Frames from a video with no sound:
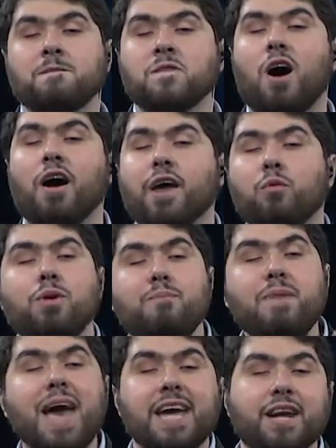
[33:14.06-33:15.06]
All right, we
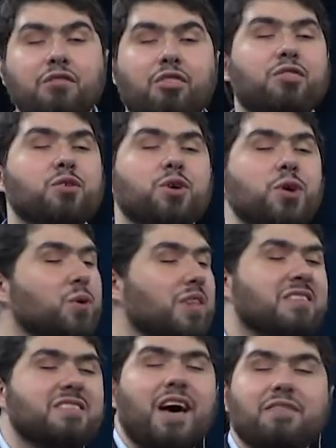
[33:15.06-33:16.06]
made it through the
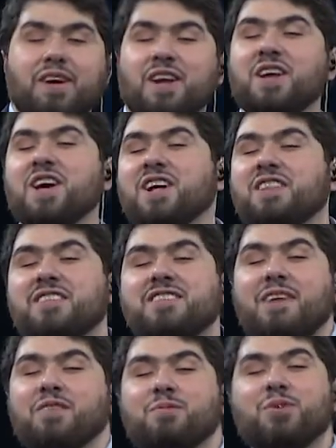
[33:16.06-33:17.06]
seven
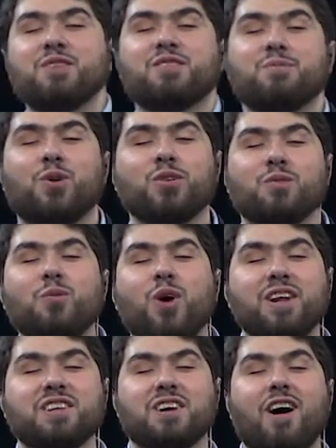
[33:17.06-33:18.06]
principles we
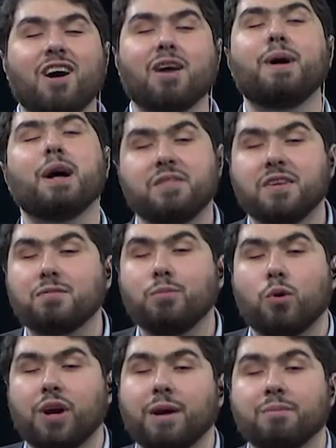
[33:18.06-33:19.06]
wanted to talk about this
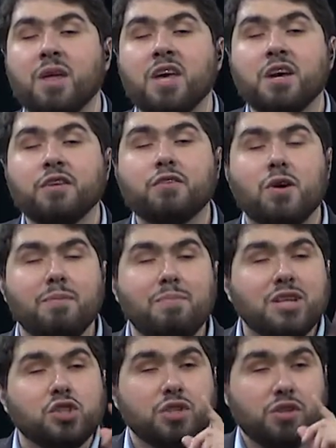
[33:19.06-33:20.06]
morning. So I
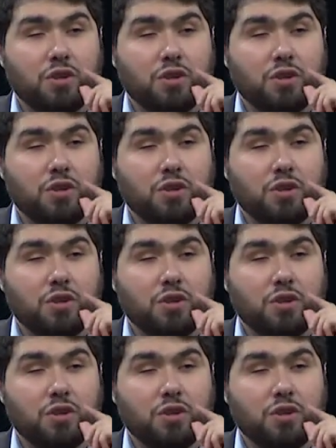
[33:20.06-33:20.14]
mentioned